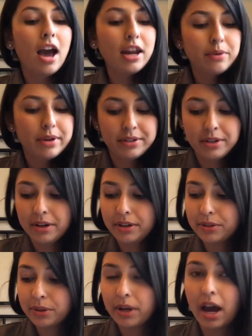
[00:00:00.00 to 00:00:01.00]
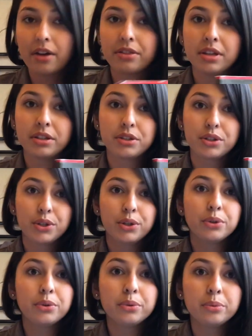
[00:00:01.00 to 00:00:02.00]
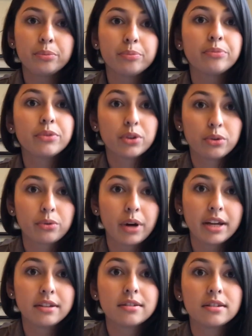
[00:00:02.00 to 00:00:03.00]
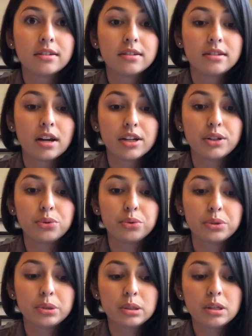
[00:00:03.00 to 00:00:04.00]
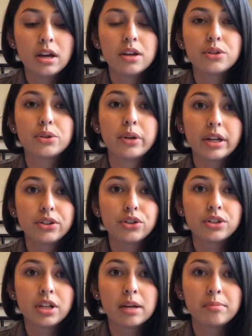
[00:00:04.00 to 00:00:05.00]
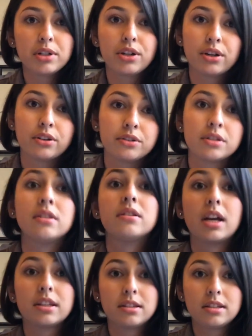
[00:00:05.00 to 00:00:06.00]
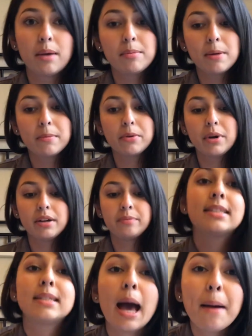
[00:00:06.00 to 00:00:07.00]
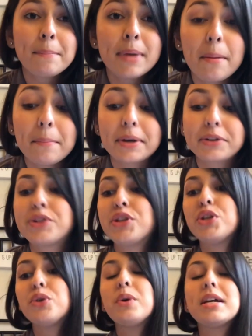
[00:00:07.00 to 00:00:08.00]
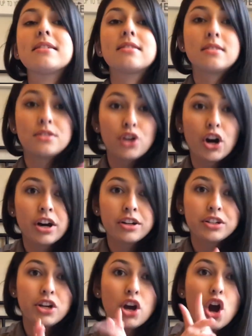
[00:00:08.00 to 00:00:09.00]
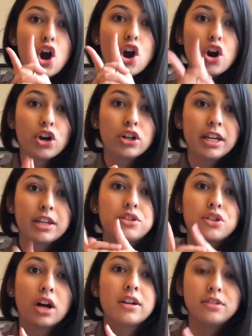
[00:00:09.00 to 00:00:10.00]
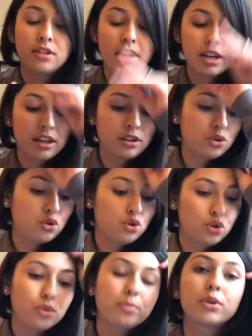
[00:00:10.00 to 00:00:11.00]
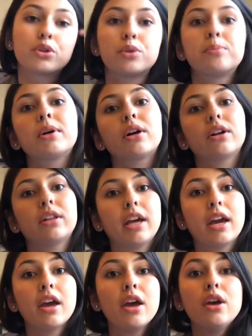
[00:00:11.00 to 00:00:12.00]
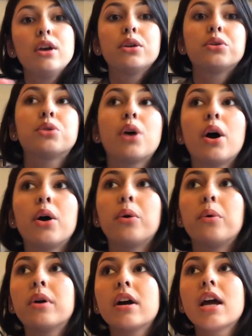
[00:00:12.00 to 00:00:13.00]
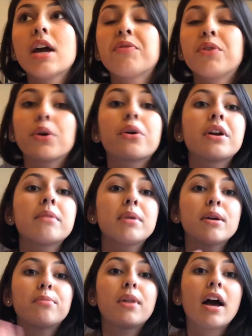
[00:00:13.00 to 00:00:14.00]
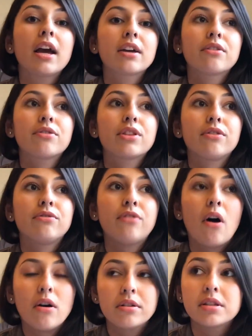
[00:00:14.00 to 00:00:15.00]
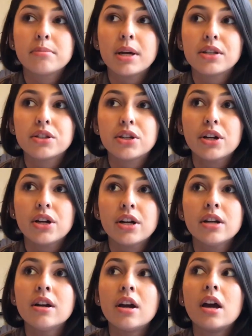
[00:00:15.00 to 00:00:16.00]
Anyways, so yeah, these two great study tools. So get your study materials. That's step number one. Step number two is start early. Start studying super, super early. So if you're going to be applying for the fall semester,